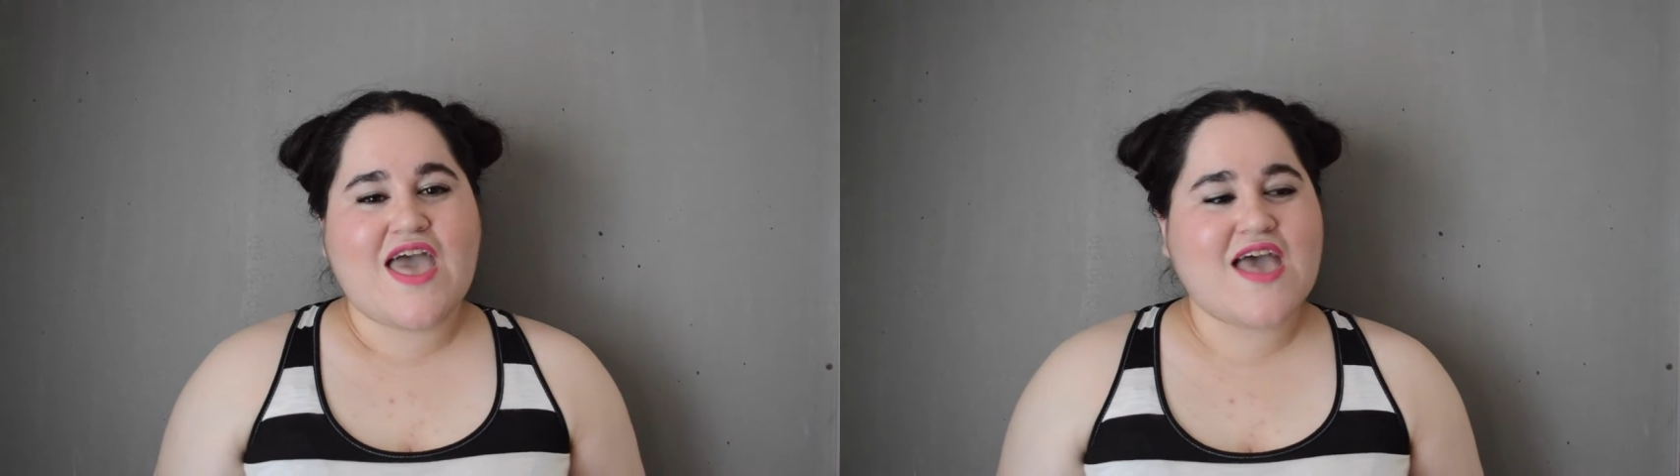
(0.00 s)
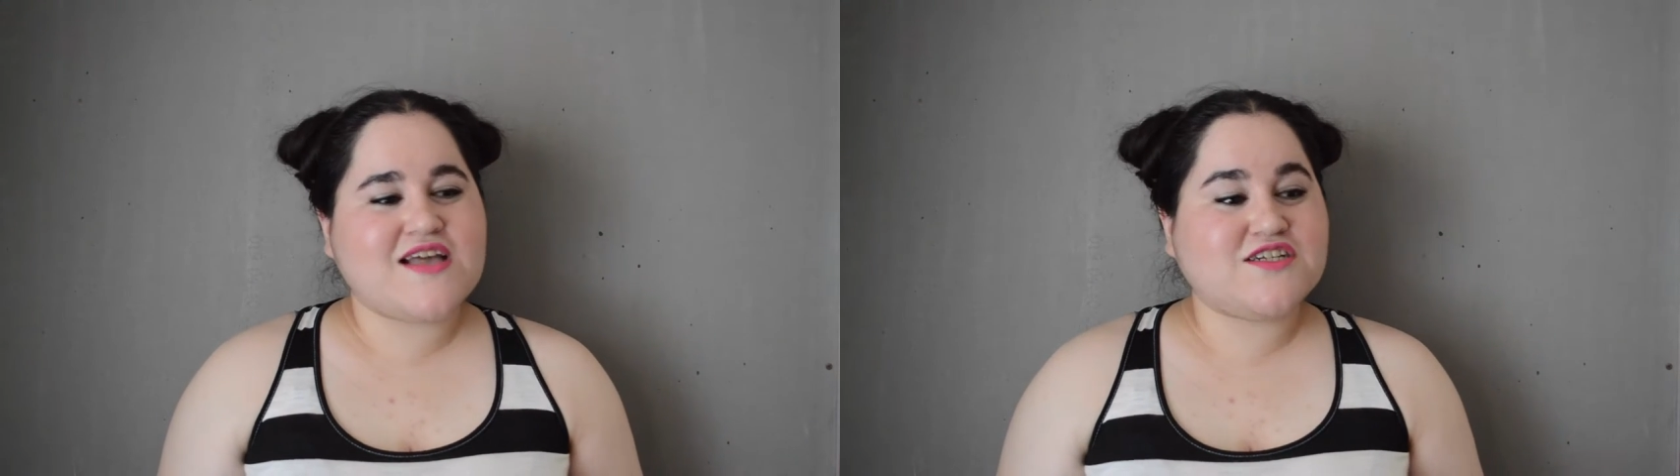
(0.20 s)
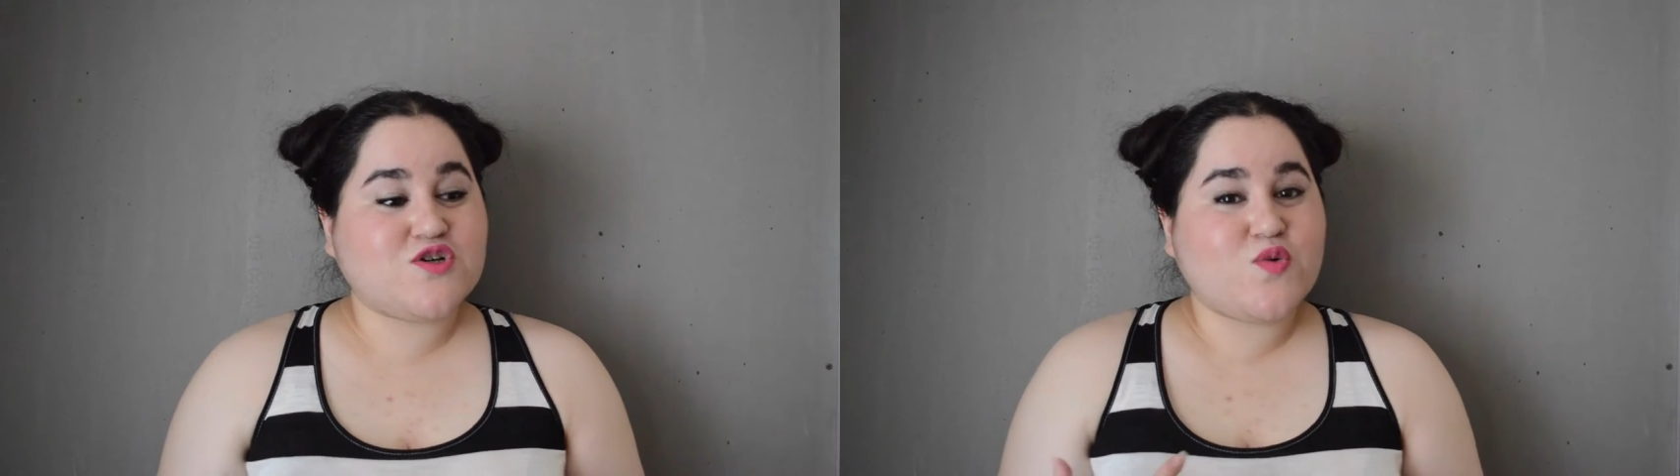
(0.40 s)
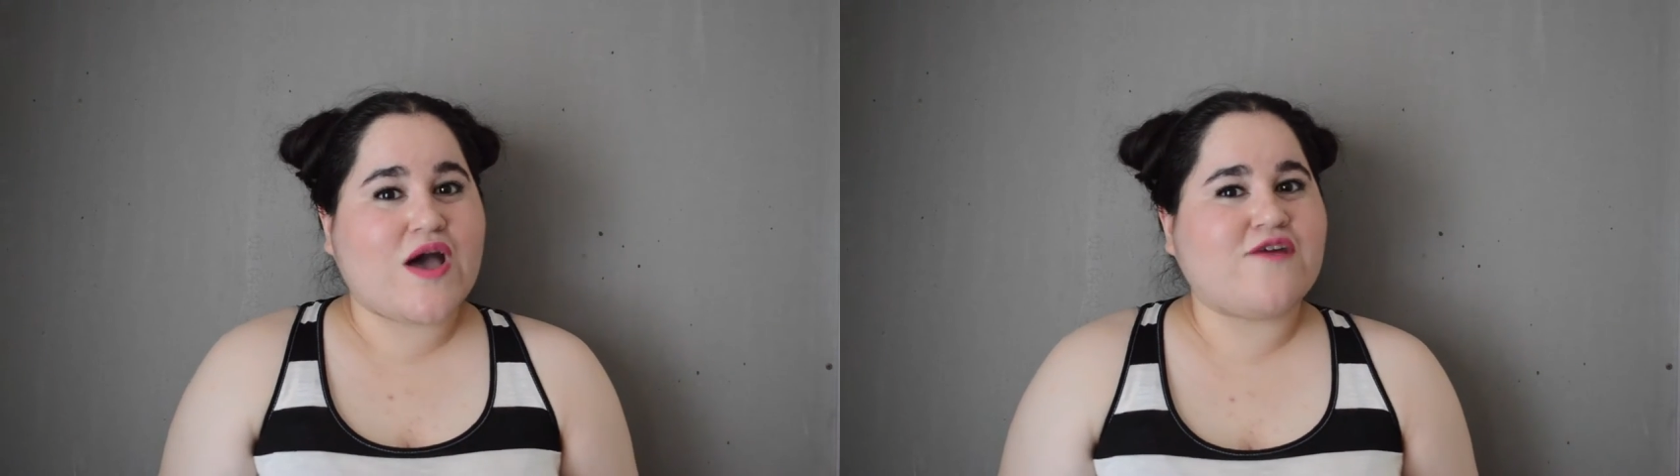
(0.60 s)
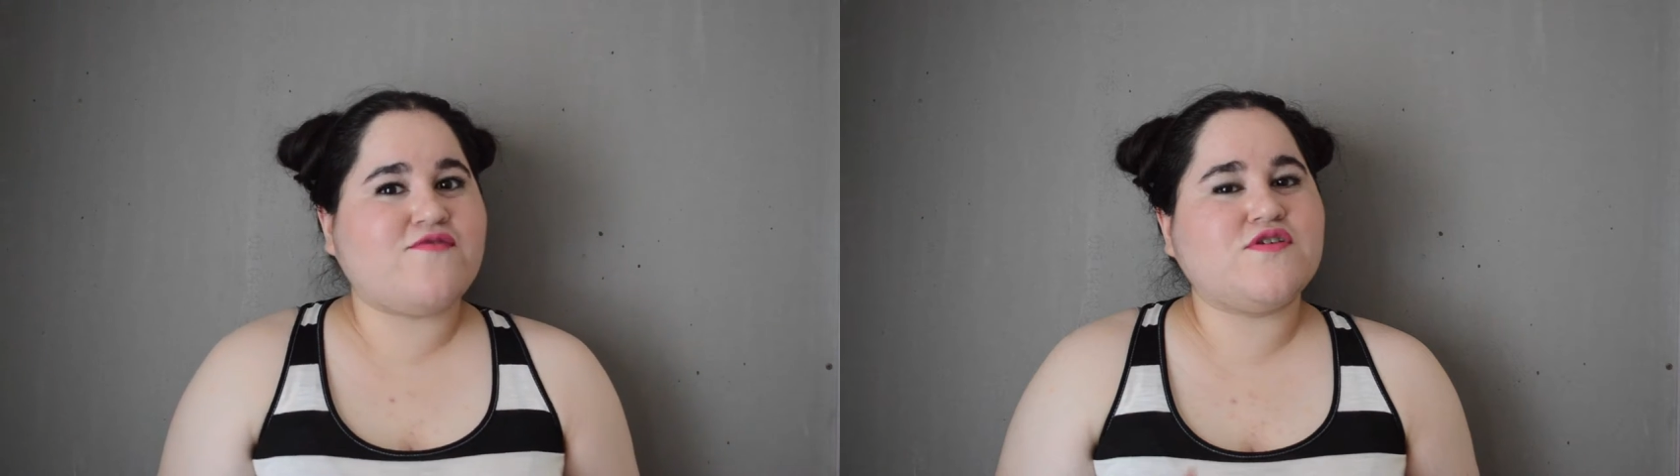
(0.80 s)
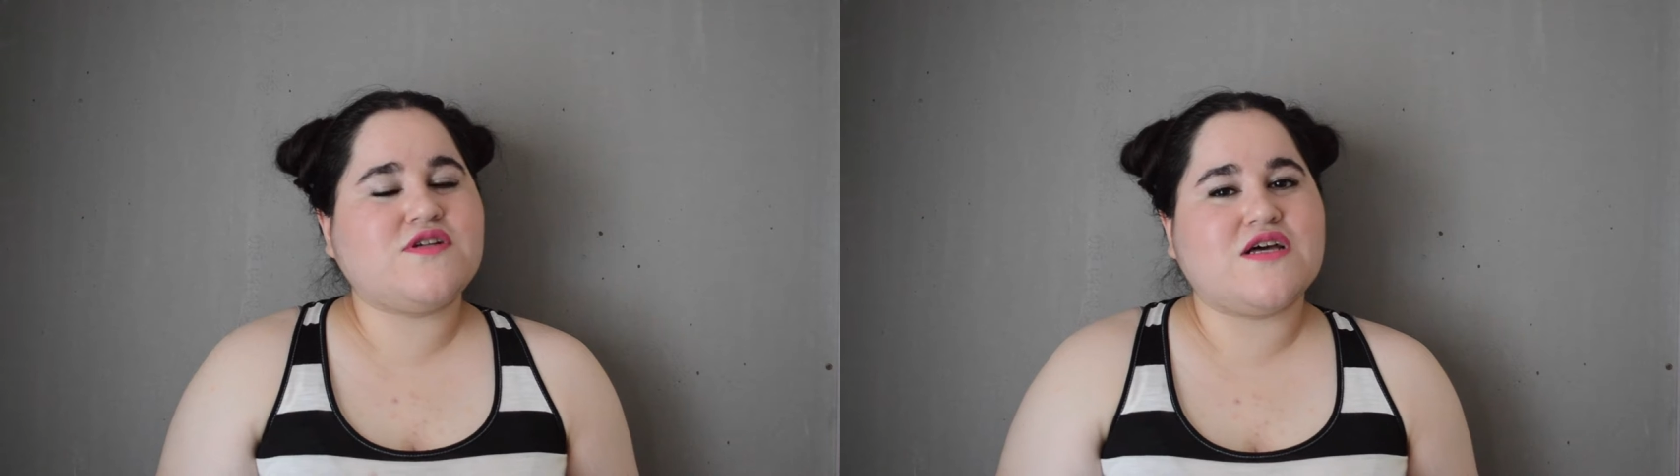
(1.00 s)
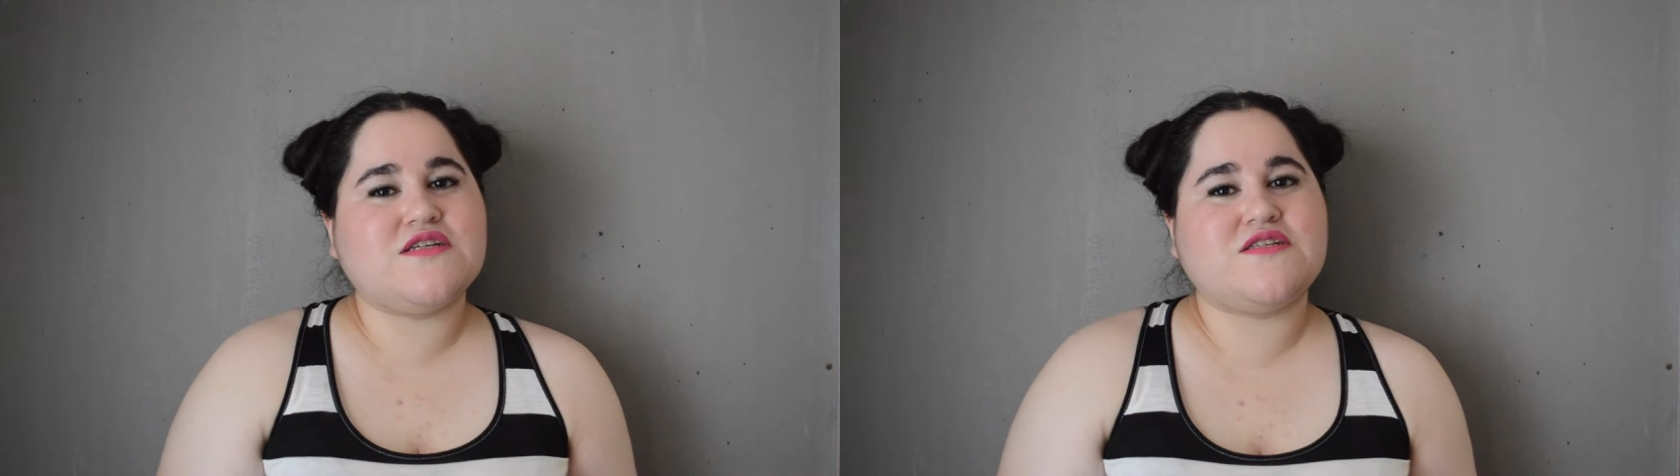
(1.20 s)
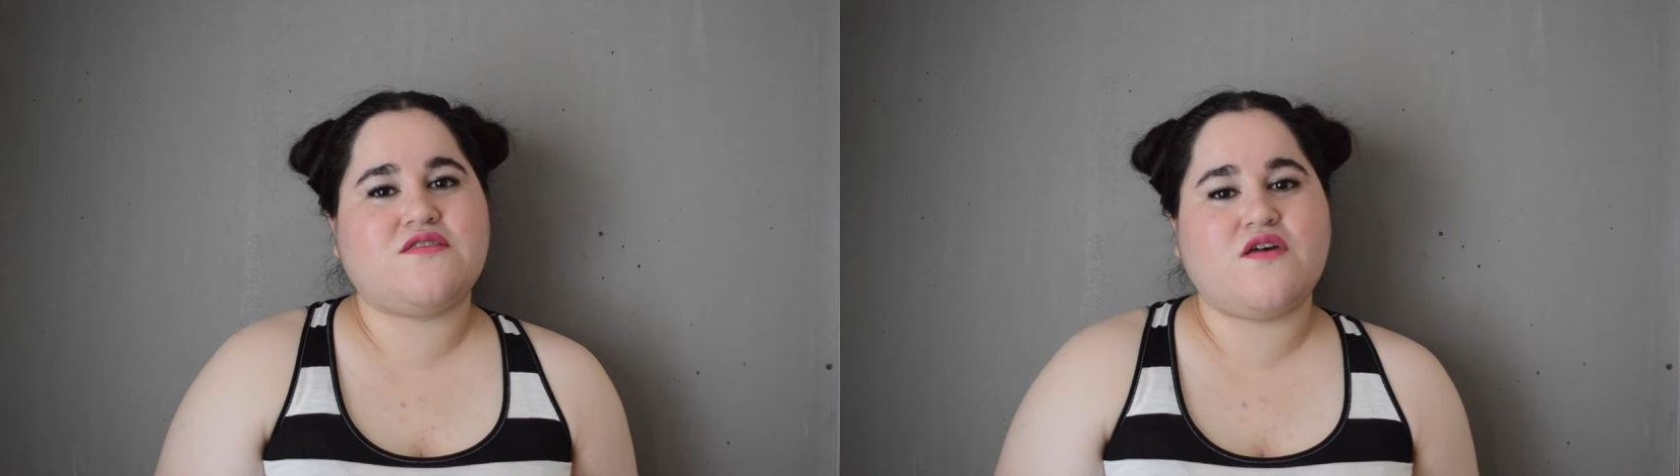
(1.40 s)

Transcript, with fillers: And whoever does